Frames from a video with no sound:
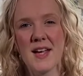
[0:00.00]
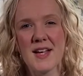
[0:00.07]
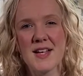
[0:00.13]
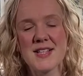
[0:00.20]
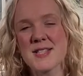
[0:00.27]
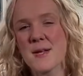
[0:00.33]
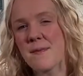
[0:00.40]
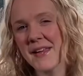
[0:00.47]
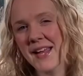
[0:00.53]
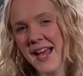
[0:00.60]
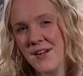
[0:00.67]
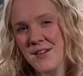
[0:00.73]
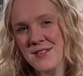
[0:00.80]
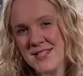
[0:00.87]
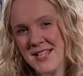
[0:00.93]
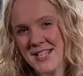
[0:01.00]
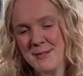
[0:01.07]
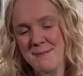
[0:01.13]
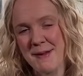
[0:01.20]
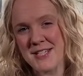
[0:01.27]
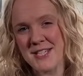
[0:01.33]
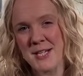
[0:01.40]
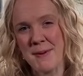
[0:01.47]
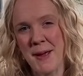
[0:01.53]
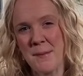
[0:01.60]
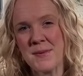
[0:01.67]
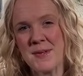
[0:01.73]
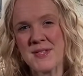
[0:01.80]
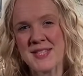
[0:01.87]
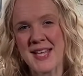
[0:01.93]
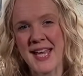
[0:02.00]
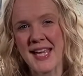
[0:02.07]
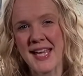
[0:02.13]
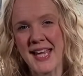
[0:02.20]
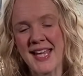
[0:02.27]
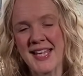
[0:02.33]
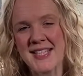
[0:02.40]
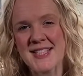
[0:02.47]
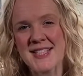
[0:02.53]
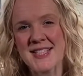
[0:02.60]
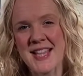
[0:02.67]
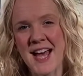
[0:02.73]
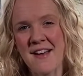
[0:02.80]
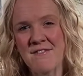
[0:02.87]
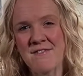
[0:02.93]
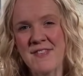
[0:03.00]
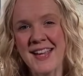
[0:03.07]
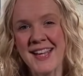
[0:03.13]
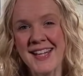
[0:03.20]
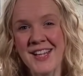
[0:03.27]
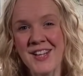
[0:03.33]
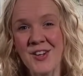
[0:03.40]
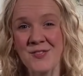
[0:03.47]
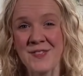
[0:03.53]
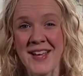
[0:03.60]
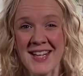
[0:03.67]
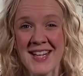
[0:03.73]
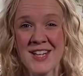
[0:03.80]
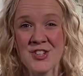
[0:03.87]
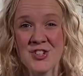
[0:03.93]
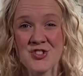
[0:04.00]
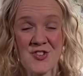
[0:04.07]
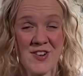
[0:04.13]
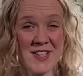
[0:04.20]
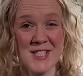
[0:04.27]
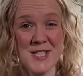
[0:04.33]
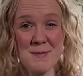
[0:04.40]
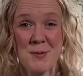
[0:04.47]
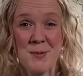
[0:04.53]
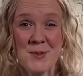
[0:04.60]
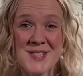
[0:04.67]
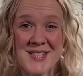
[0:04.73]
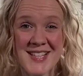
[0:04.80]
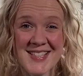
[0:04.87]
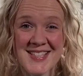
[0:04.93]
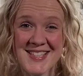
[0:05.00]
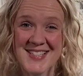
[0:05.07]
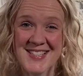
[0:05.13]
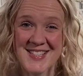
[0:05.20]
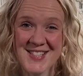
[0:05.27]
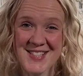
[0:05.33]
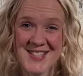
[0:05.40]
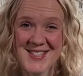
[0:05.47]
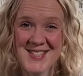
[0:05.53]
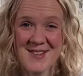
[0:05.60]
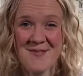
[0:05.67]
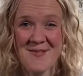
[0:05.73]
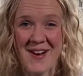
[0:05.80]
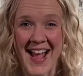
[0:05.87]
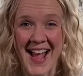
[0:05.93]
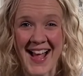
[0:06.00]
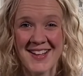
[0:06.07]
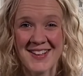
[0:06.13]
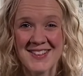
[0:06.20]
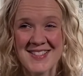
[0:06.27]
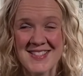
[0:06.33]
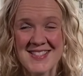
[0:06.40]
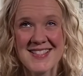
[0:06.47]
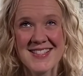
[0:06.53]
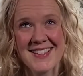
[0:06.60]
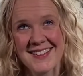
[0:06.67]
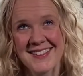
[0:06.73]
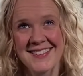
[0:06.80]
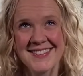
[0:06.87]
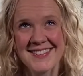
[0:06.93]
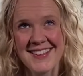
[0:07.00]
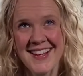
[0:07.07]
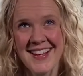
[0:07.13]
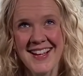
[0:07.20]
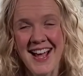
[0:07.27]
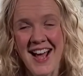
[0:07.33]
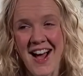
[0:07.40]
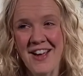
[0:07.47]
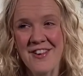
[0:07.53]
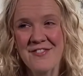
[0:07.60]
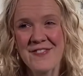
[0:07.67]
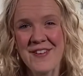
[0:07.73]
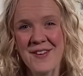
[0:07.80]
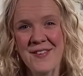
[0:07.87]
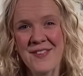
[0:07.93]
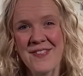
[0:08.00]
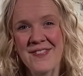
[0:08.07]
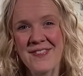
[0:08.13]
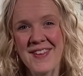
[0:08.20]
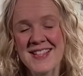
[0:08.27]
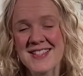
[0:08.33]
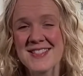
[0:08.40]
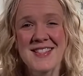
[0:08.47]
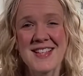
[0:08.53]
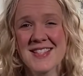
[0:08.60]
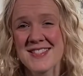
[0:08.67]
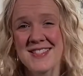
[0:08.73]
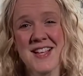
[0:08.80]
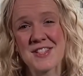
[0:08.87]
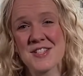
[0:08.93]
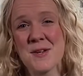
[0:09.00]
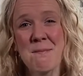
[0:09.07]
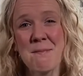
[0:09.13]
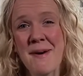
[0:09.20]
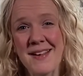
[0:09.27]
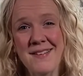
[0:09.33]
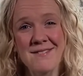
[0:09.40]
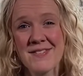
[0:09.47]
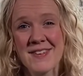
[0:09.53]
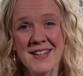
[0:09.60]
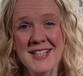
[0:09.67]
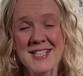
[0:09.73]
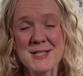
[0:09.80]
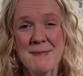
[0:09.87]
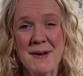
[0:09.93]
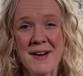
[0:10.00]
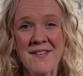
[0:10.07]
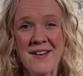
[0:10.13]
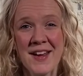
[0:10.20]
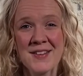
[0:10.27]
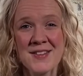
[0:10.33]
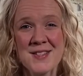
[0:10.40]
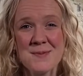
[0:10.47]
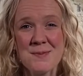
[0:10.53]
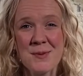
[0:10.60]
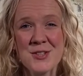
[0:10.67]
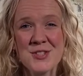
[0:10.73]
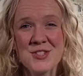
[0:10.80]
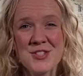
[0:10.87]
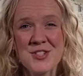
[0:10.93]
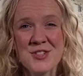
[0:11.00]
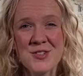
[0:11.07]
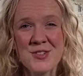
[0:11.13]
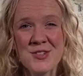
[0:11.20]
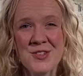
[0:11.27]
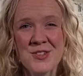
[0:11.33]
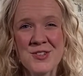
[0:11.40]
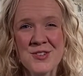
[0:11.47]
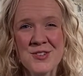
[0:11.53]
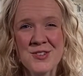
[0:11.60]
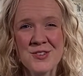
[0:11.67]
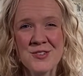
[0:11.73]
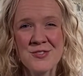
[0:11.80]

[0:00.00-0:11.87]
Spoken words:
Something else that is special about music is that feeling of getting transported to somewhere else. I feel it's such a mindful experience. Once you